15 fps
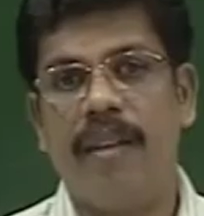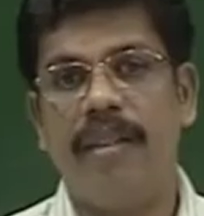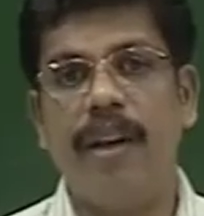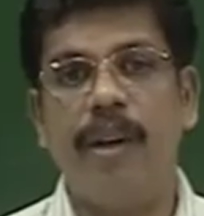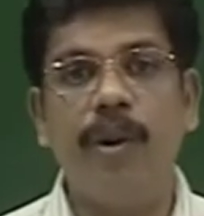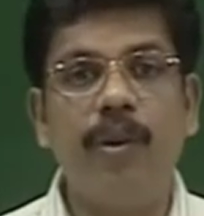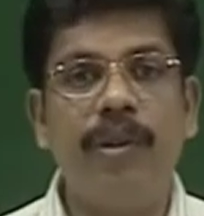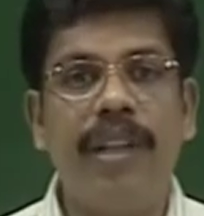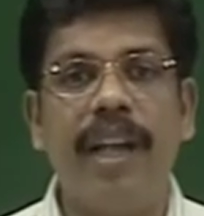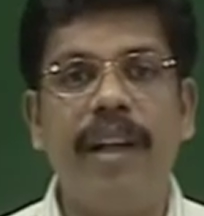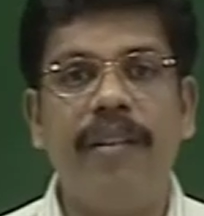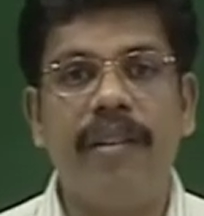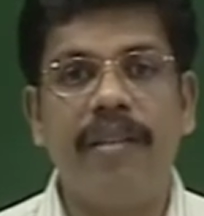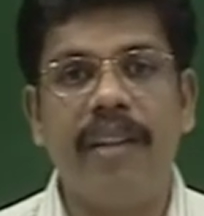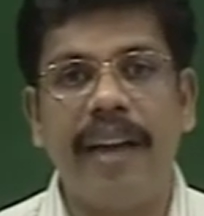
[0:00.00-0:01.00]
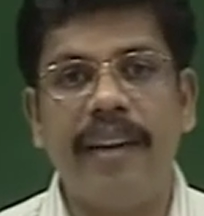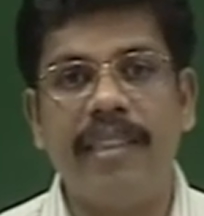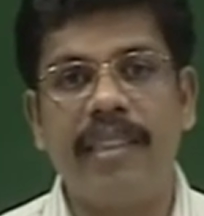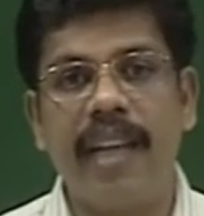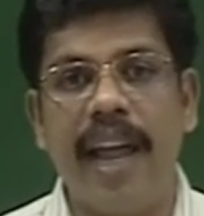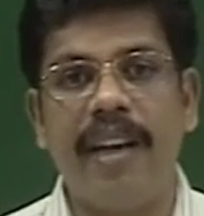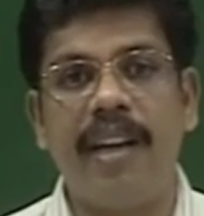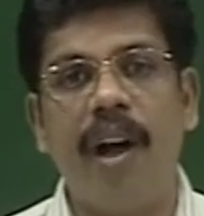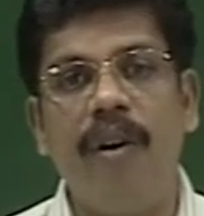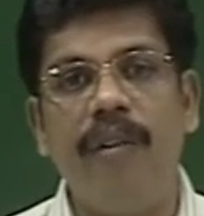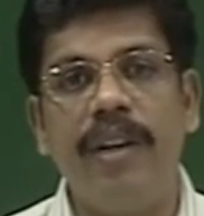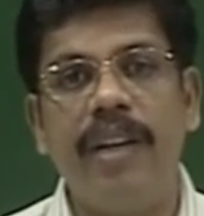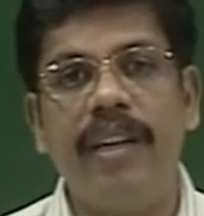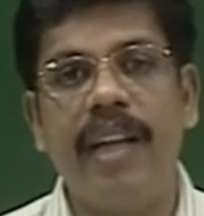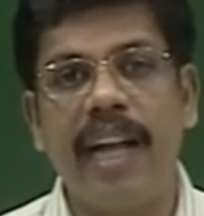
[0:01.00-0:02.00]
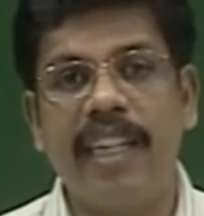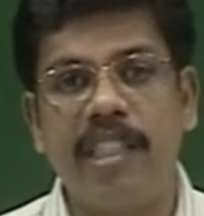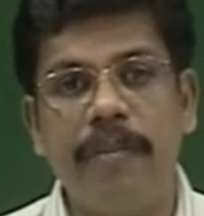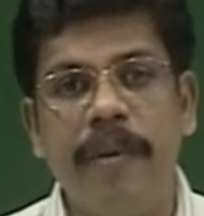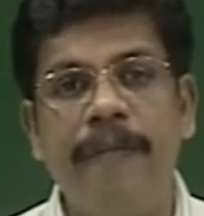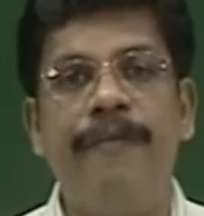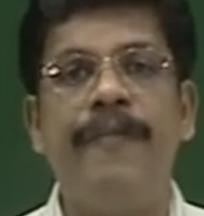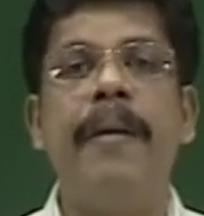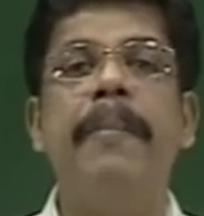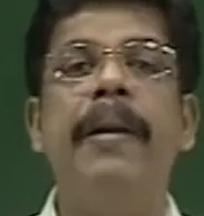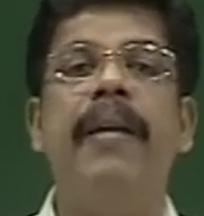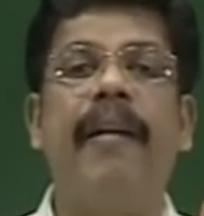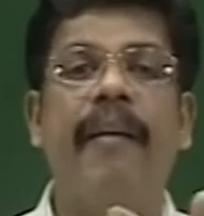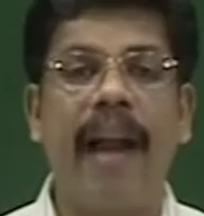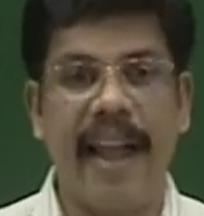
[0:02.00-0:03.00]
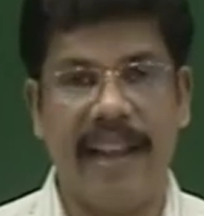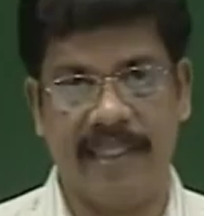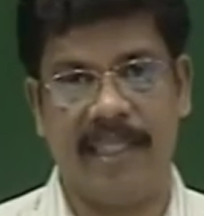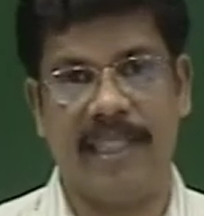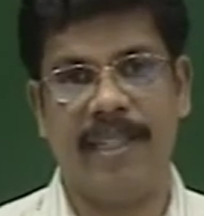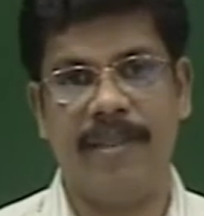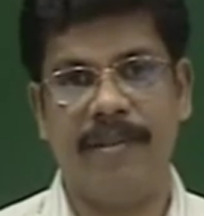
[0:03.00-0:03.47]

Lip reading: the new thing that is encountered has to be familiarized,